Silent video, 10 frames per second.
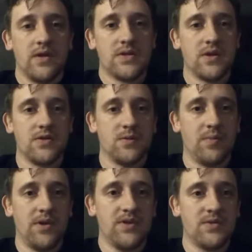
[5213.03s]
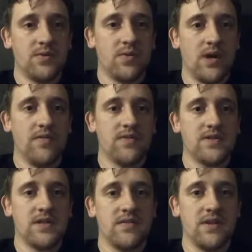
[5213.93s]
So is repentance required for
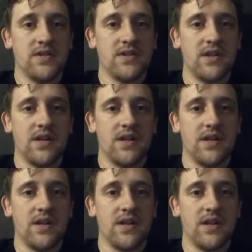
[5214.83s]
salvation then?